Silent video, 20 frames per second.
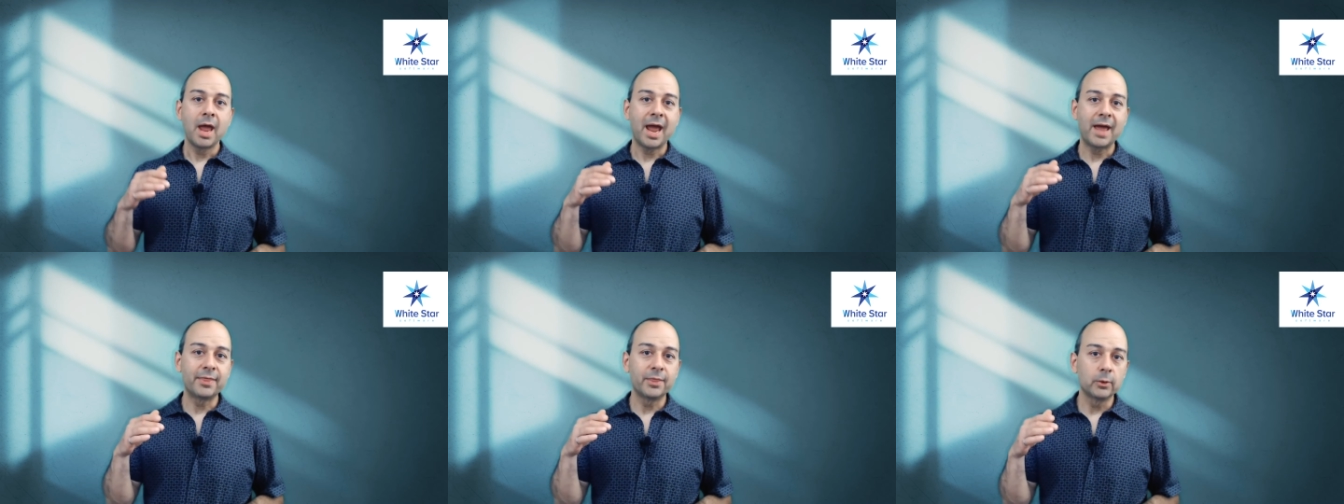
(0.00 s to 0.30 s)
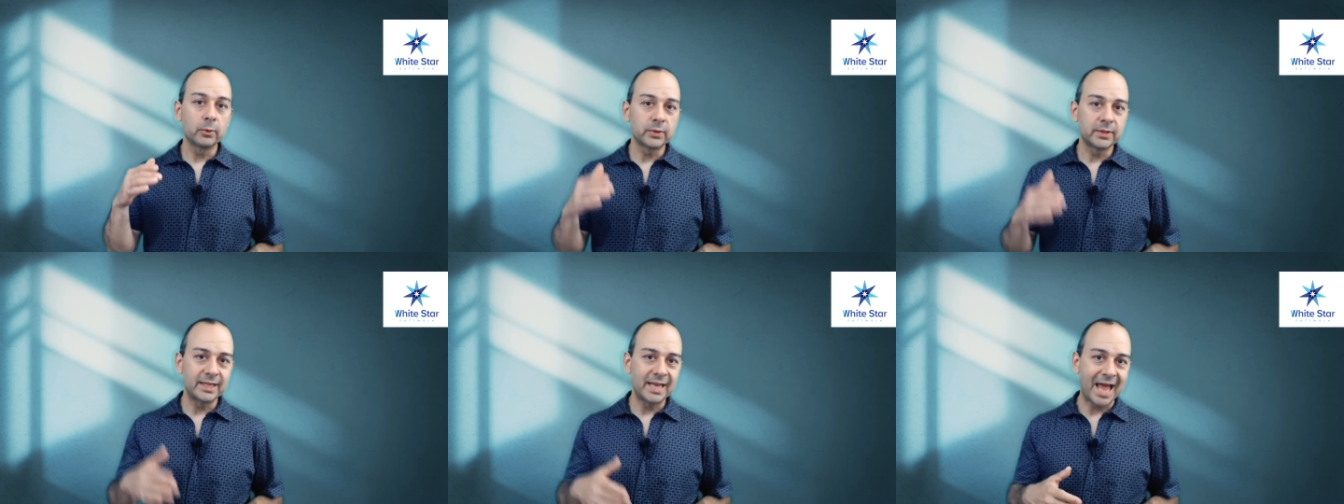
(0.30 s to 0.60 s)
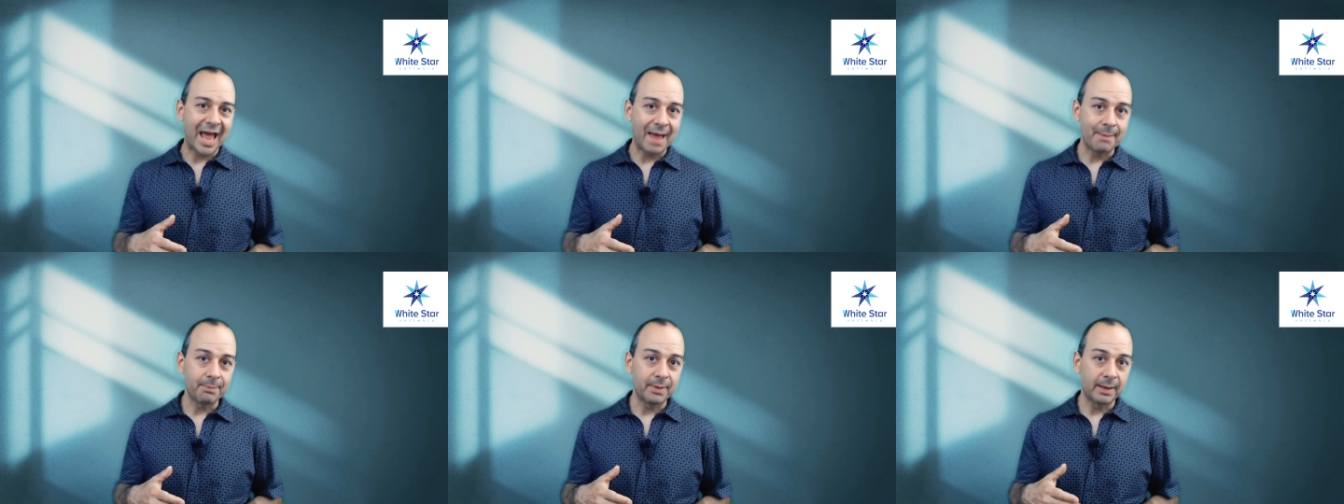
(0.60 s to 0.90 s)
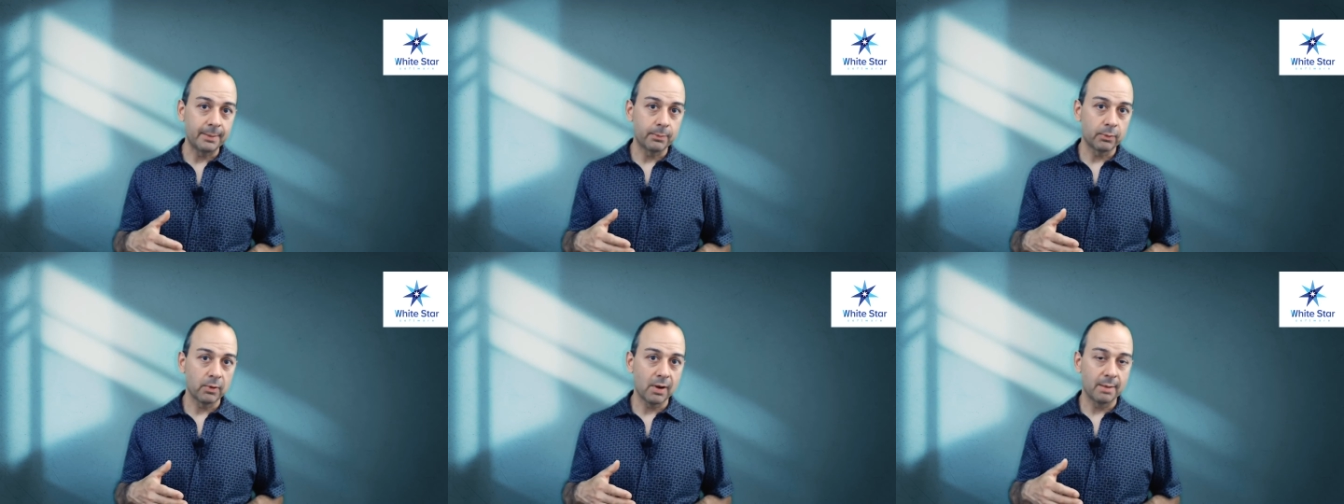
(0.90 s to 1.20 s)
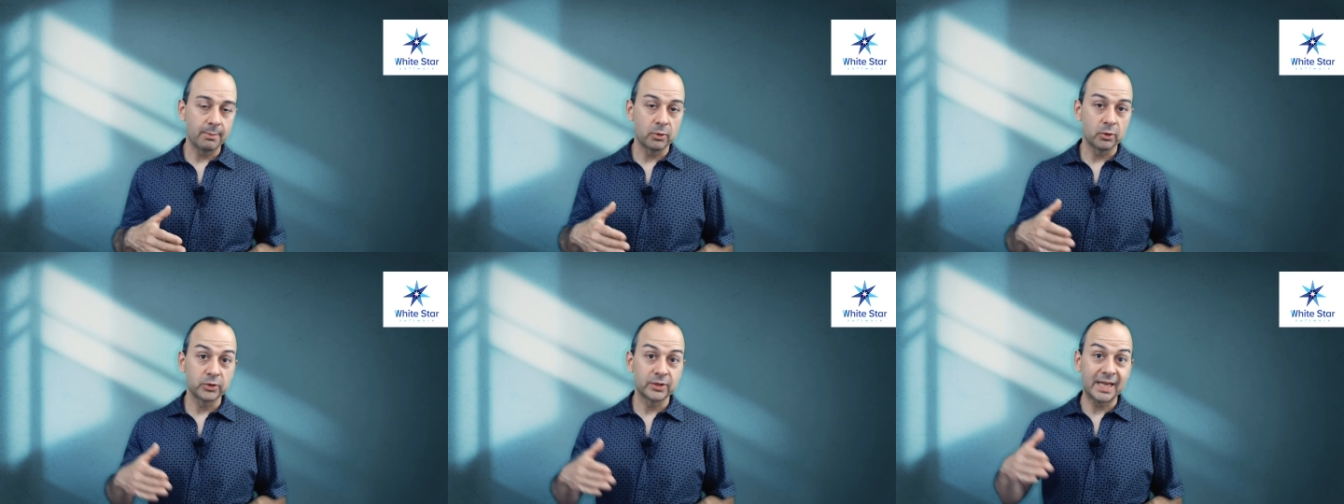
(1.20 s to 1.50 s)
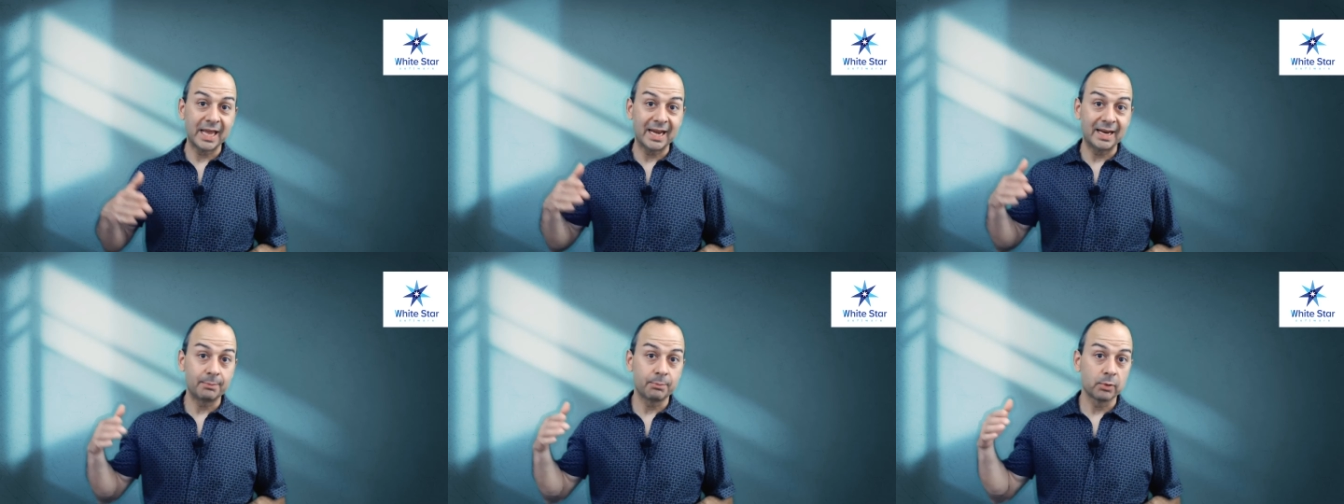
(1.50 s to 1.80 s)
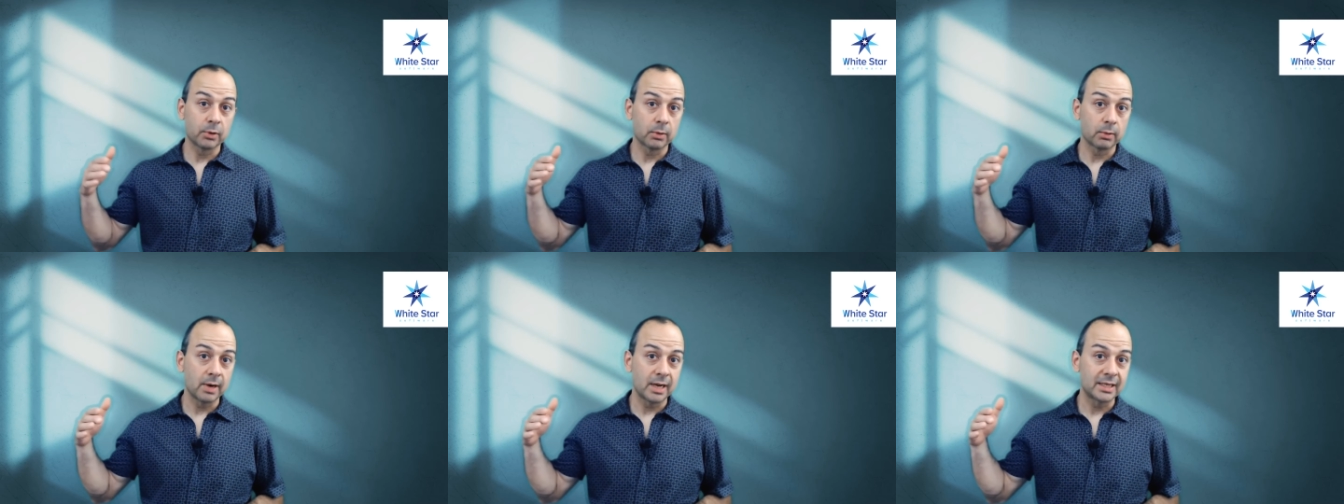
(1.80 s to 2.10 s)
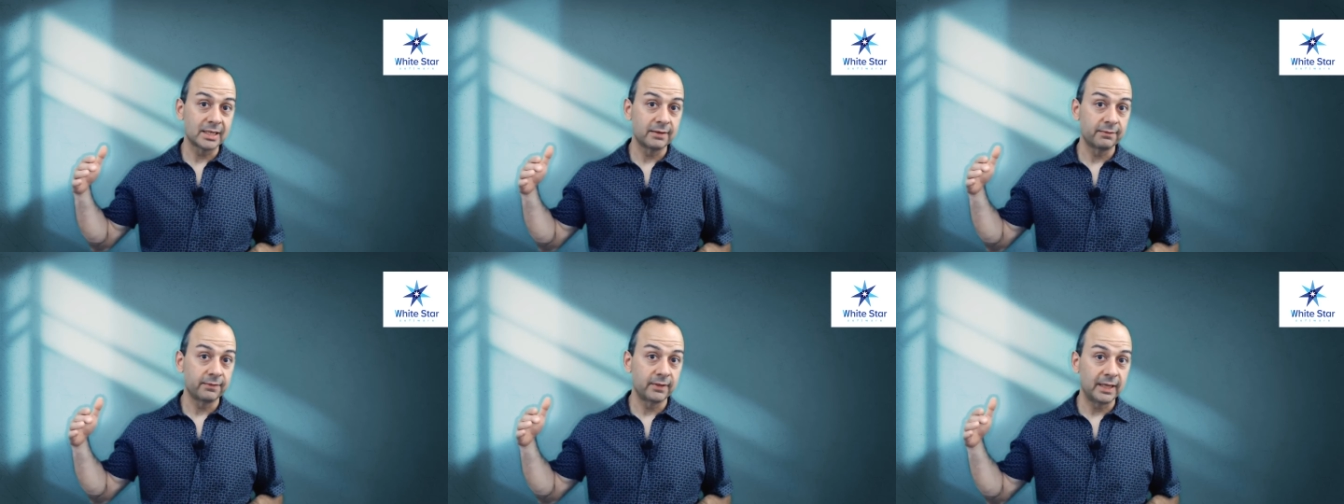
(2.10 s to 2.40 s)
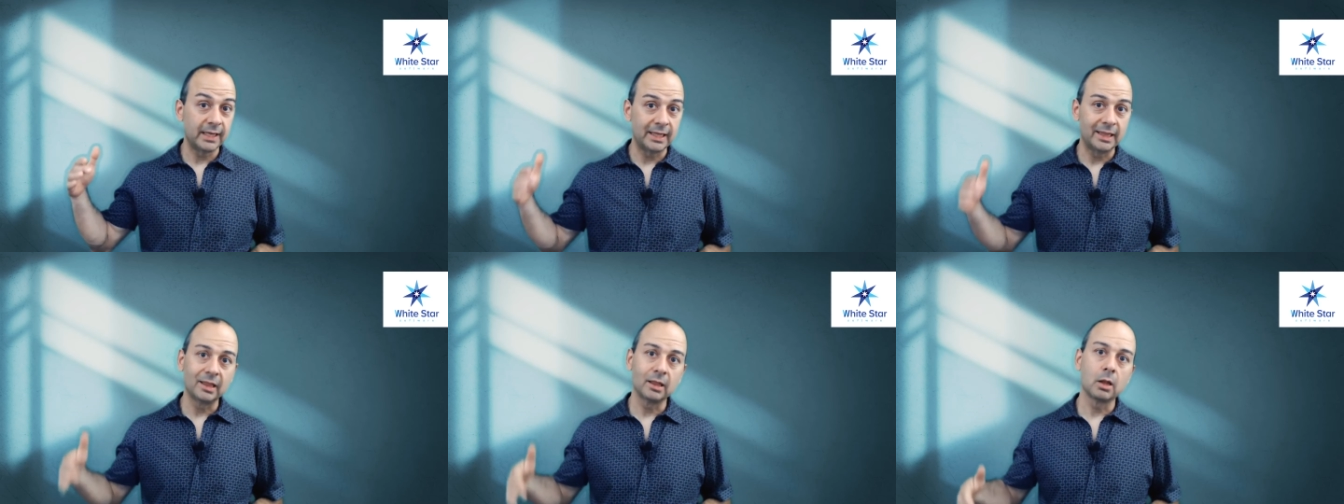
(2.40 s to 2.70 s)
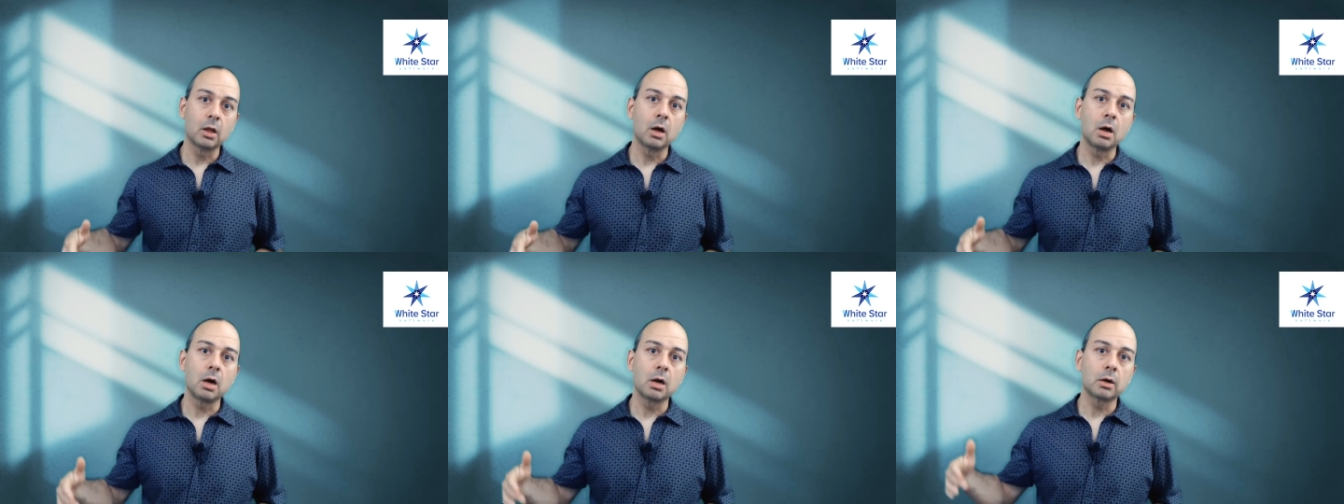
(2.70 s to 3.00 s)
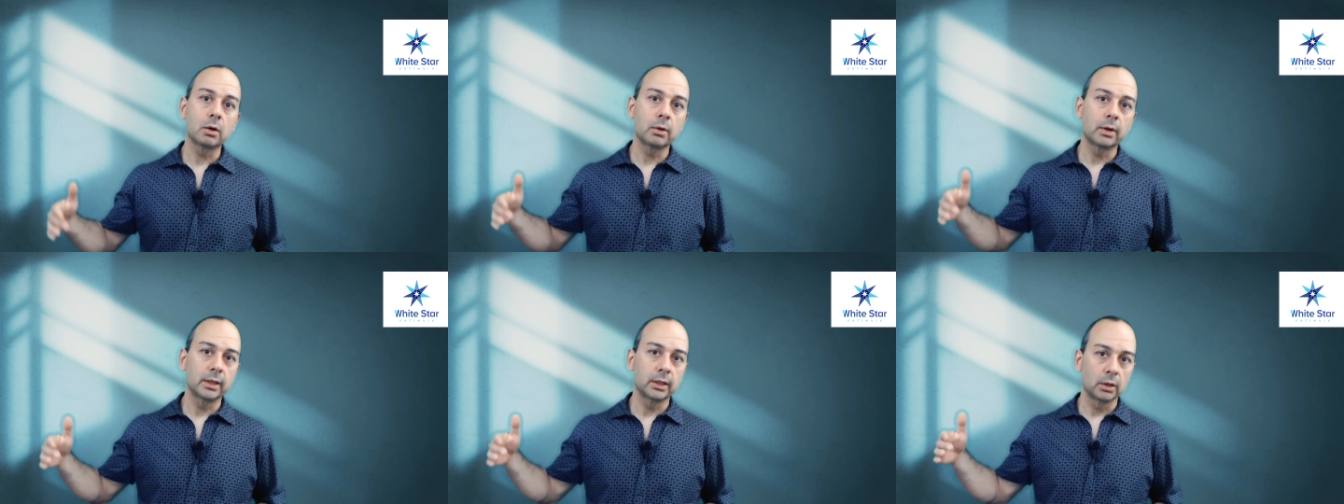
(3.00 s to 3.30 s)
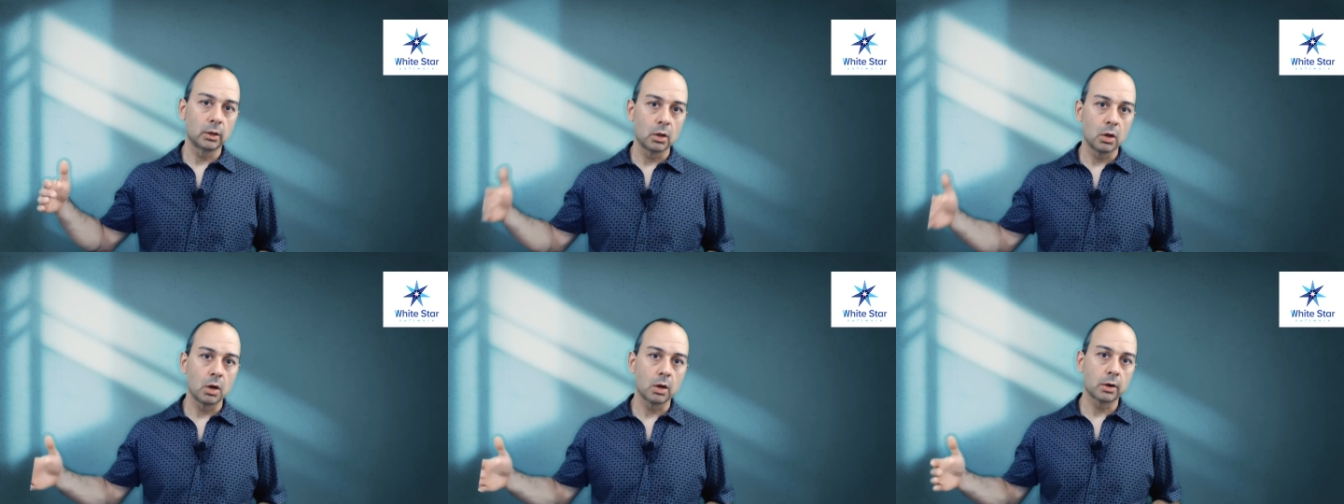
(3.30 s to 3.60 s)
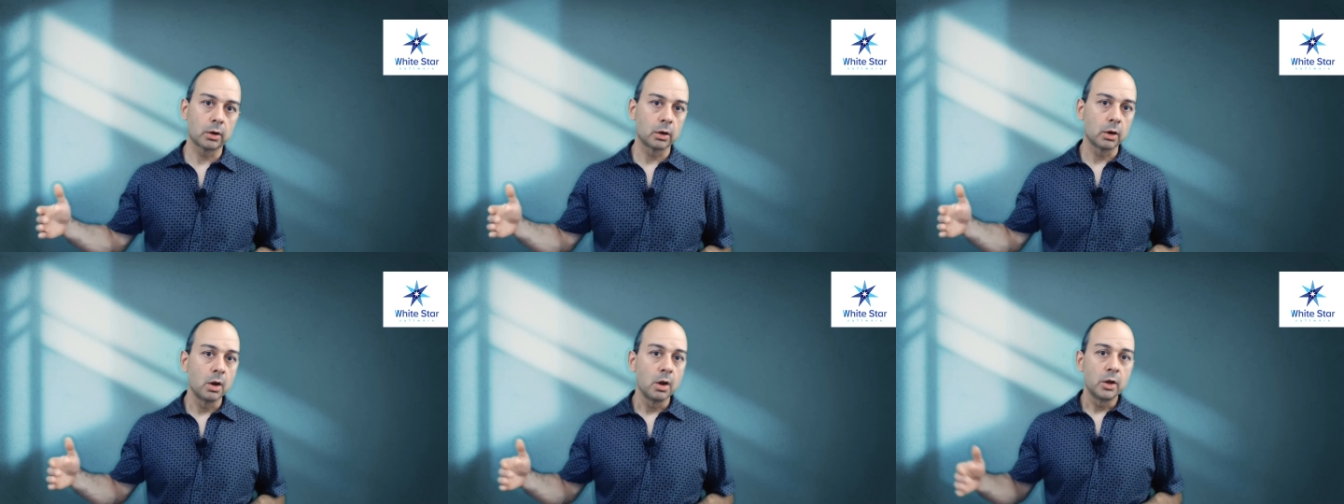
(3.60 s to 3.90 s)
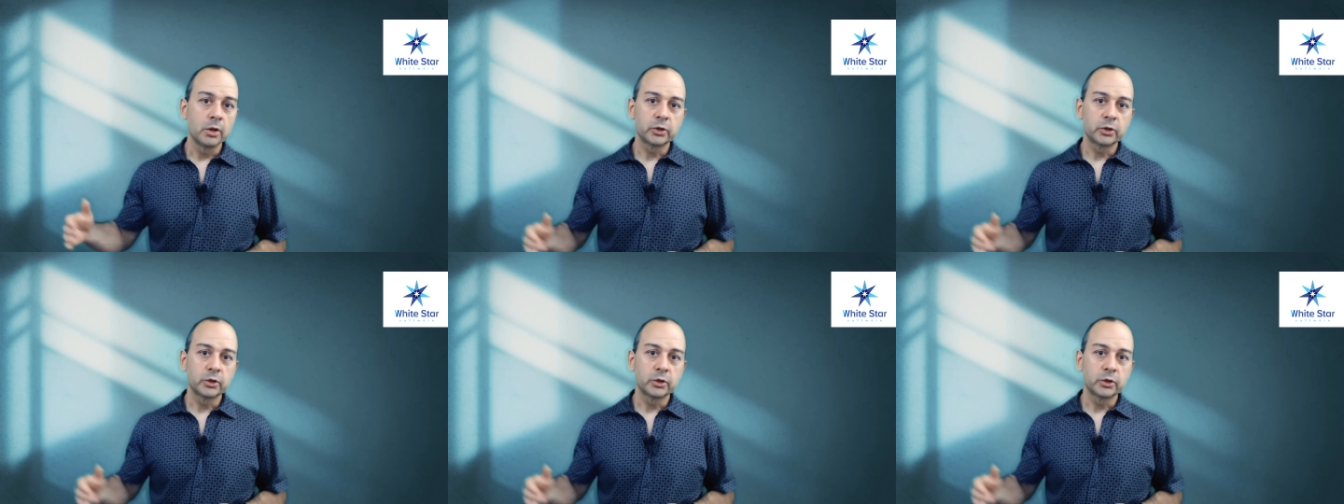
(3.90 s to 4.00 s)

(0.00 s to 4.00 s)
and those napping parameters get progressively longer and longer.